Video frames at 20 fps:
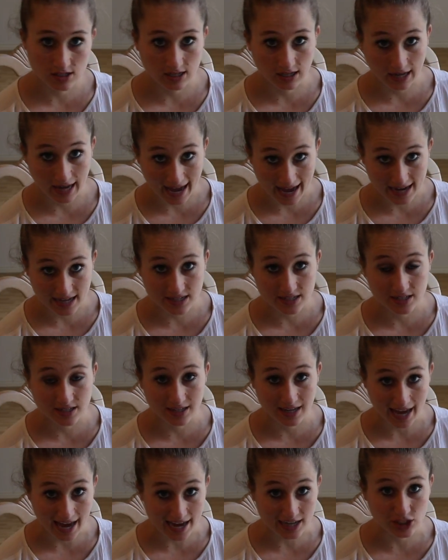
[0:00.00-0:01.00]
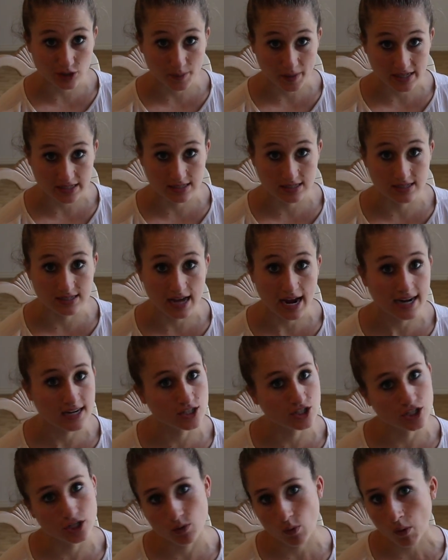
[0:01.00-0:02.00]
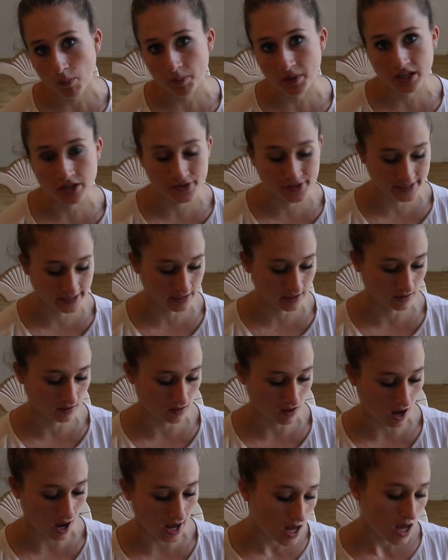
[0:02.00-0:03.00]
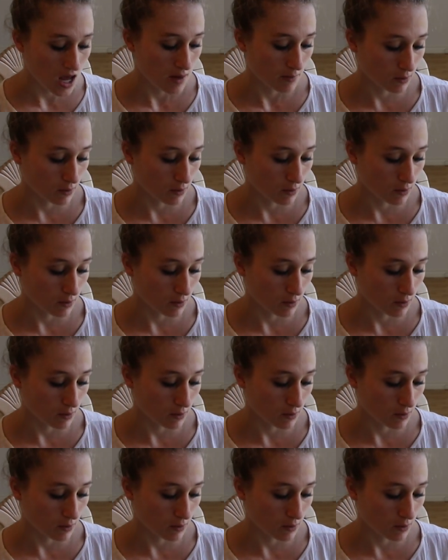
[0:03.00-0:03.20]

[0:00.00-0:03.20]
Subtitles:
a cash-based society, so you won't be using it a lot.